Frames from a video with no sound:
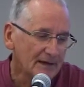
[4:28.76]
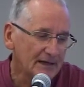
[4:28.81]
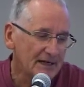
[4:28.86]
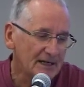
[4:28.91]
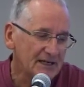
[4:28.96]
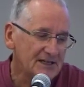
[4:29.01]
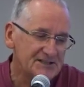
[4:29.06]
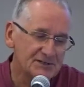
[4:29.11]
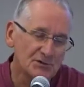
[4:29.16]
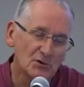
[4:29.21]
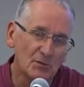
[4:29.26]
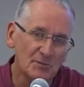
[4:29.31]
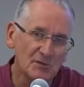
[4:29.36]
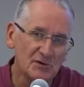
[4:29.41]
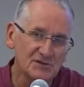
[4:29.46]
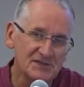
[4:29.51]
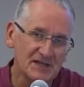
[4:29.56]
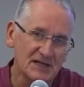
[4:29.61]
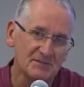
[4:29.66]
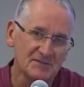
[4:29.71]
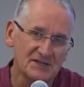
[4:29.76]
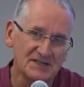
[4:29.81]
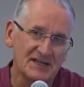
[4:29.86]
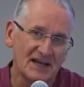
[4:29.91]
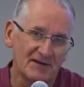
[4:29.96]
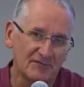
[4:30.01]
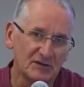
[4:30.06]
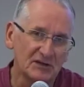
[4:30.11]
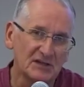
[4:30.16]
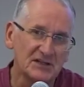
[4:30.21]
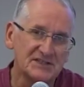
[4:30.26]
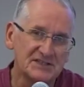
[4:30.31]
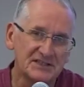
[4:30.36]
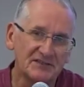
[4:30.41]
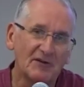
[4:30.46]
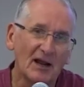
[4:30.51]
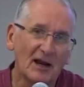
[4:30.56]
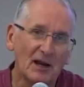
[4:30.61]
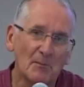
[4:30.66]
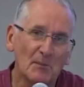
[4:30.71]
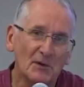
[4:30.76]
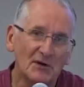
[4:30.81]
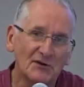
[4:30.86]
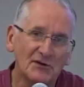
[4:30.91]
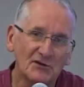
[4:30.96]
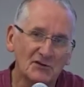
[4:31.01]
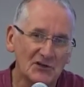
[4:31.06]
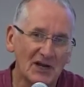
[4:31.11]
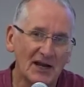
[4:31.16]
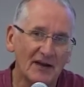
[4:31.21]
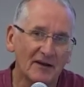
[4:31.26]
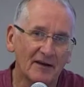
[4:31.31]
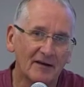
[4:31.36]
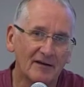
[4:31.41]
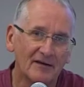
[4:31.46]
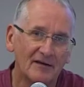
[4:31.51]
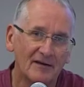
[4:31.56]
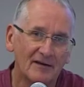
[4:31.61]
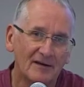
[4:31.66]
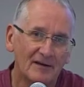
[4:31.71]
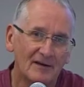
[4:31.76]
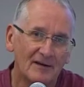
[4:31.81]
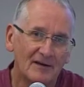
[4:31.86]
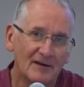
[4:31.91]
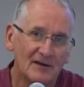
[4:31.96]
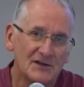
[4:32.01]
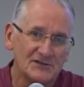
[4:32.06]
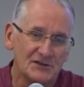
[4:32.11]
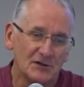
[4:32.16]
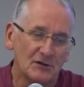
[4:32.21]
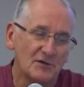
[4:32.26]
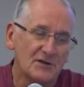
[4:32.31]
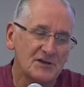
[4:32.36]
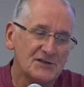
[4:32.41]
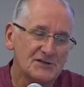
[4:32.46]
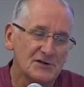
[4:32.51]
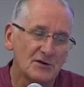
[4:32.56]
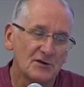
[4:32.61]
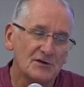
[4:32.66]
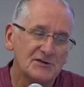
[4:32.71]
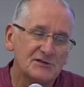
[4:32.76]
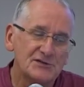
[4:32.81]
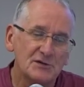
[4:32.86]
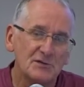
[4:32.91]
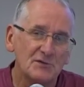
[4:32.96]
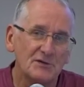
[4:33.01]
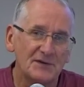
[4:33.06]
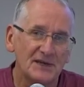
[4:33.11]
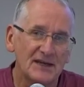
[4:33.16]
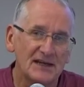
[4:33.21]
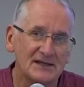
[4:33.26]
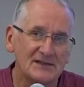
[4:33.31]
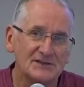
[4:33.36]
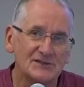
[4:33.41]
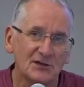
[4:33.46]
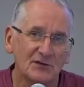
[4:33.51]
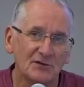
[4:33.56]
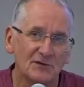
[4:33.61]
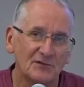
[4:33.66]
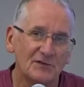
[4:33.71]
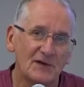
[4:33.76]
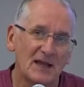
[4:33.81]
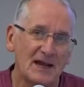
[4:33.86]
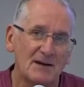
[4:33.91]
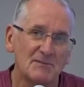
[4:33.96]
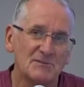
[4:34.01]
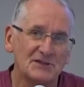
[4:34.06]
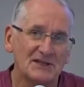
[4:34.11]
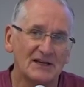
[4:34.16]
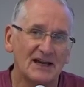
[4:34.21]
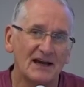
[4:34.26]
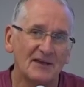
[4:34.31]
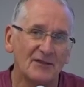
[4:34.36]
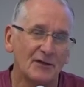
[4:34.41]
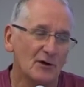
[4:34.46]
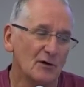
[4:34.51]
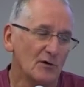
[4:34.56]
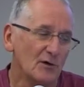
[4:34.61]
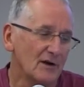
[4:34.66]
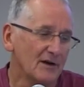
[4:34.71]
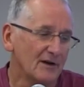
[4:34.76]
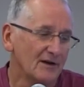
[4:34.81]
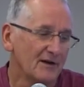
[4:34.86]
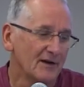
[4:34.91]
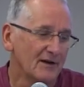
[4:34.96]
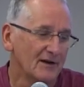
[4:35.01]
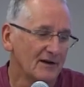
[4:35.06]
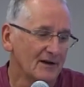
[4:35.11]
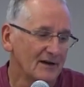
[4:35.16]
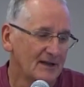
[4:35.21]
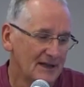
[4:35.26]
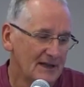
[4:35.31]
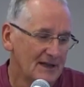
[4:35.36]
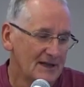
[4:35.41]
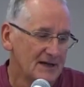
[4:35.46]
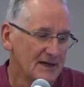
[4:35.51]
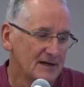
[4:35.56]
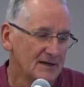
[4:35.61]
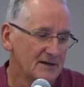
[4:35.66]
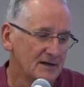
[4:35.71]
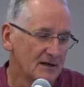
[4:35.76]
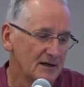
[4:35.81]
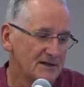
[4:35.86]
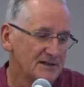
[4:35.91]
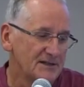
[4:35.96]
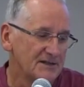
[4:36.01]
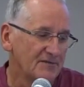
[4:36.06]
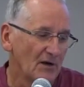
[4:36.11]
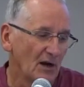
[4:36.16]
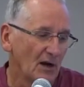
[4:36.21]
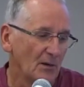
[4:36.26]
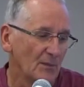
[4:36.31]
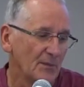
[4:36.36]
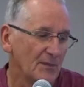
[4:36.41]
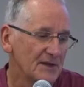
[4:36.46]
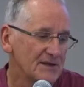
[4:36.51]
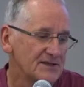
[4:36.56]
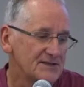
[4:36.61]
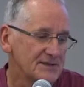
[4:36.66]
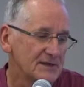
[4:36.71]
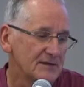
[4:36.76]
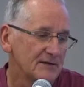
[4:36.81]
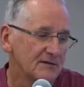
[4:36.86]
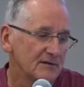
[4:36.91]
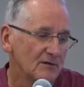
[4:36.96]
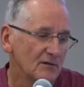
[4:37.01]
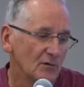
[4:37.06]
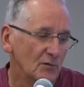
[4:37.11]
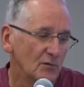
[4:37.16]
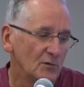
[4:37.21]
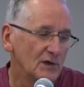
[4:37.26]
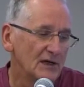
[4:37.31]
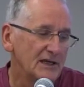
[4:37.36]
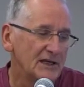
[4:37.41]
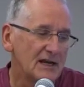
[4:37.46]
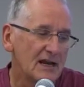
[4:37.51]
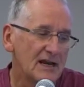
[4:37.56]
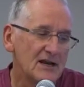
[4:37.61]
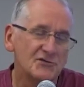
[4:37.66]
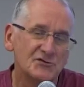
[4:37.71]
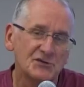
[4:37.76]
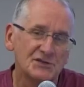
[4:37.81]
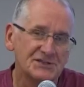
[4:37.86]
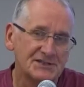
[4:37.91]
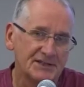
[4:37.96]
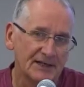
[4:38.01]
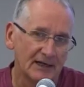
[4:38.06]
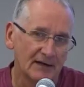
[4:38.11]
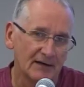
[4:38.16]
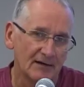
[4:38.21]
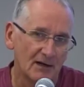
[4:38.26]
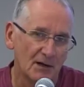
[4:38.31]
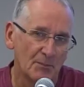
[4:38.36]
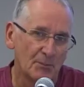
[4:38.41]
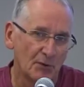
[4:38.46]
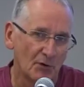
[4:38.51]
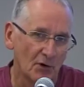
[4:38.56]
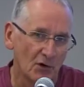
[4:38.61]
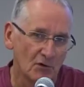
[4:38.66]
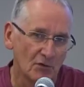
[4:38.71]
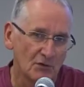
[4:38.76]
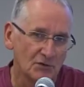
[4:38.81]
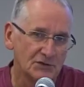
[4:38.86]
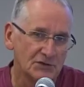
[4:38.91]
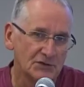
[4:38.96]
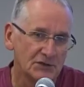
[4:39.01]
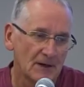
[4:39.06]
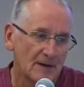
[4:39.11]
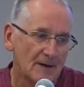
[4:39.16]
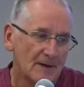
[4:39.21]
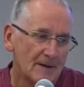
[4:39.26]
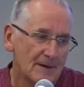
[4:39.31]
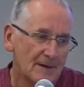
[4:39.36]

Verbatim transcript: he saw museums as having this development agenda. So the sort of two things sort of came together and, uh, and, and developed this really interesting approach,